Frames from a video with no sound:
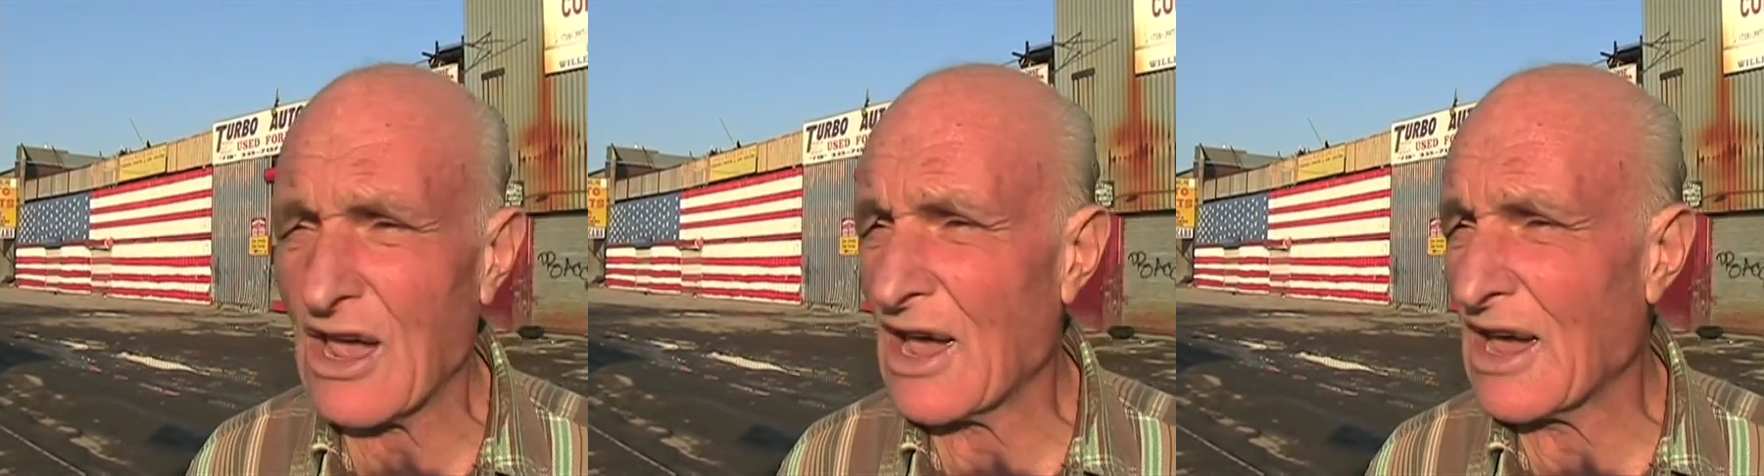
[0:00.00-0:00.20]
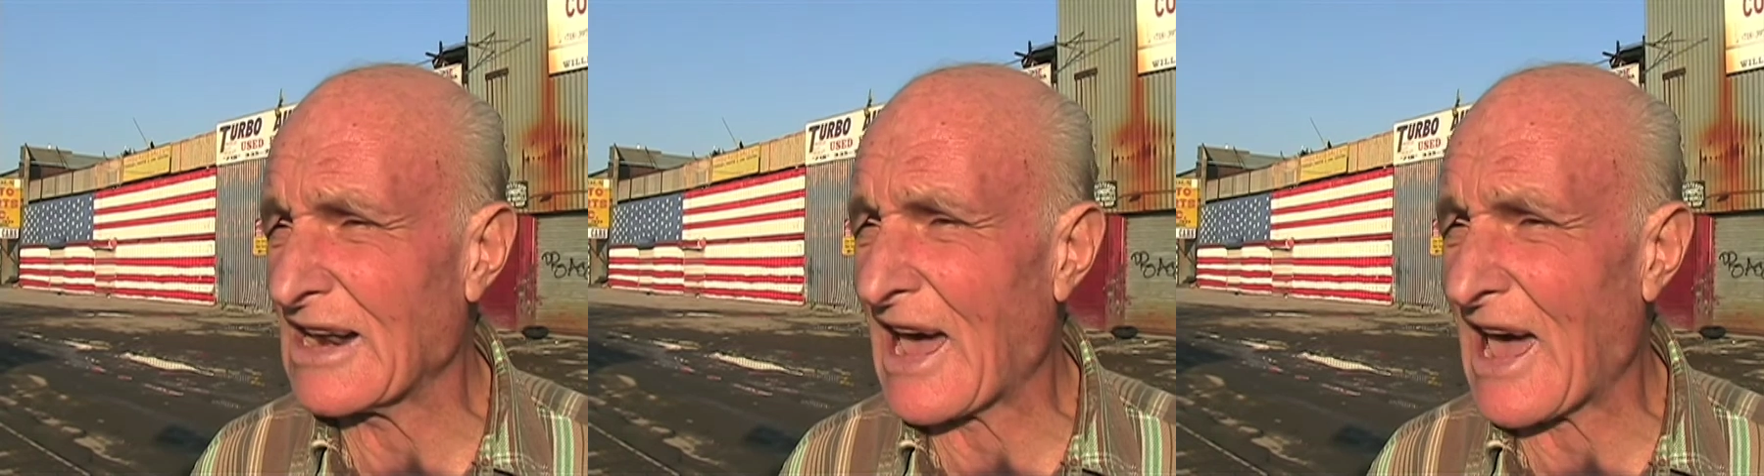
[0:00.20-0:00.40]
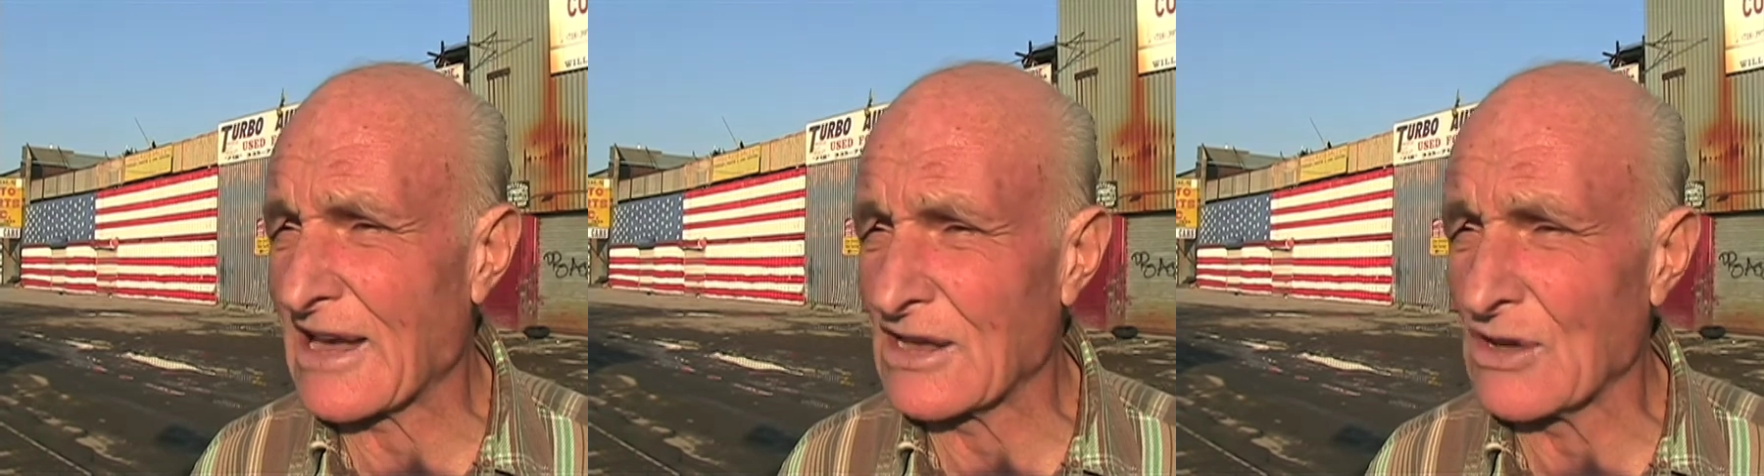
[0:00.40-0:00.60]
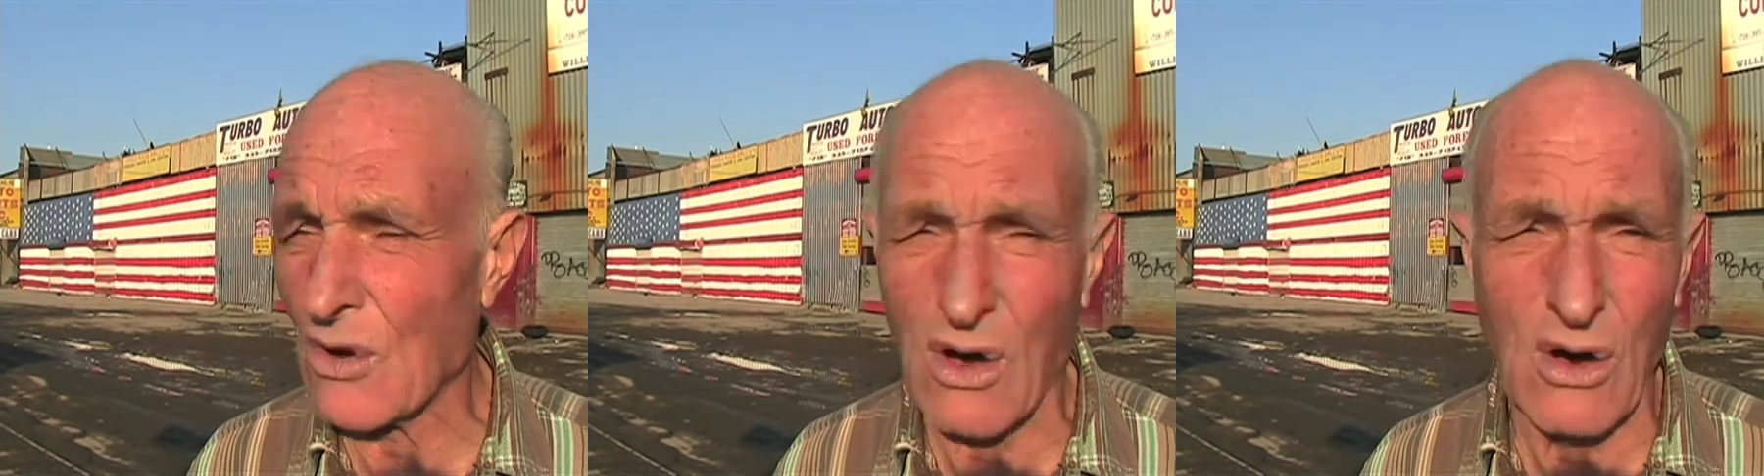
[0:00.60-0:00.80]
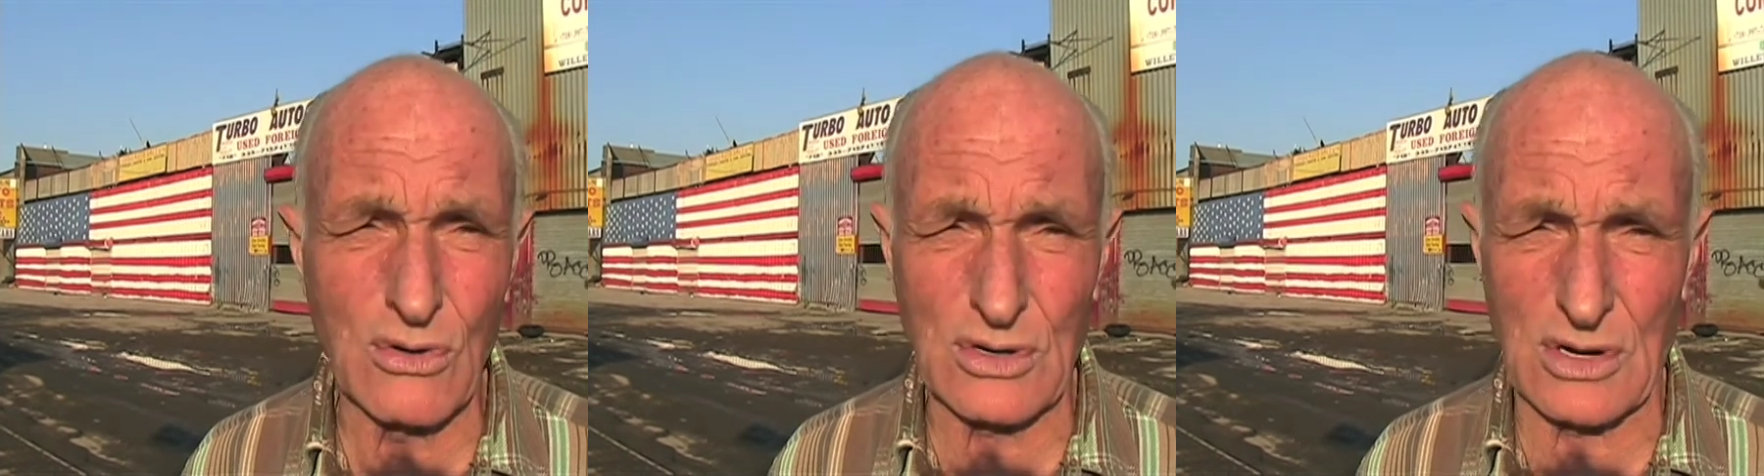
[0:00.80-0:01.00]
an
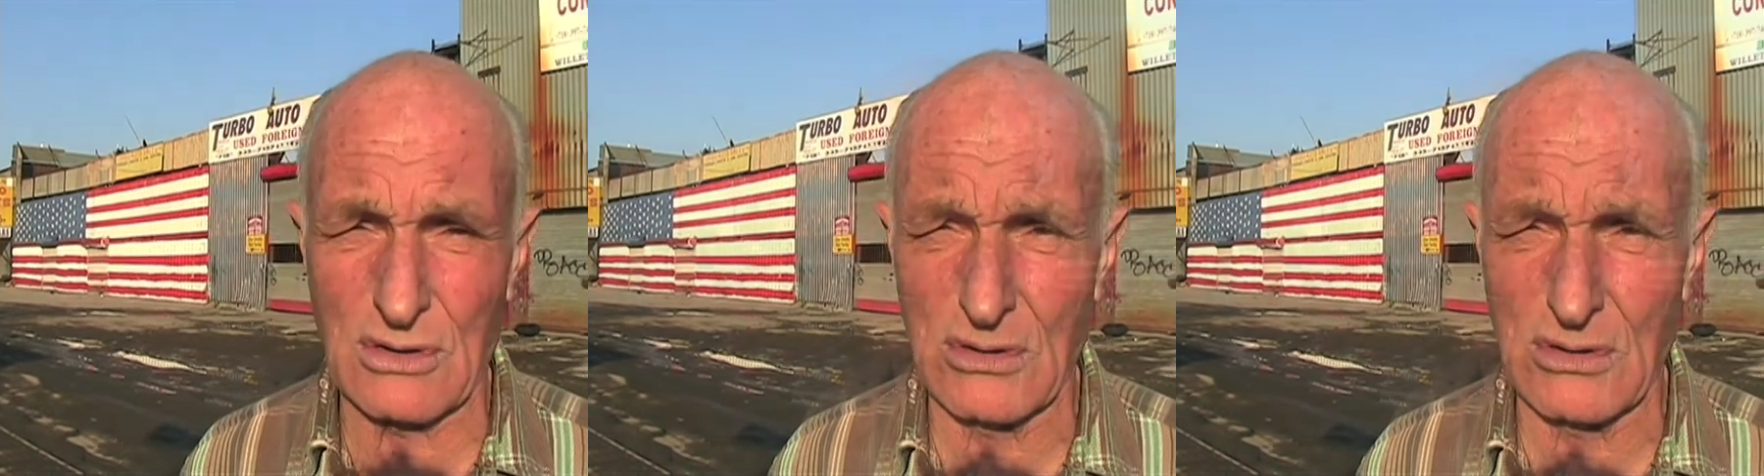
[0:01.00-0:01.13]
iota.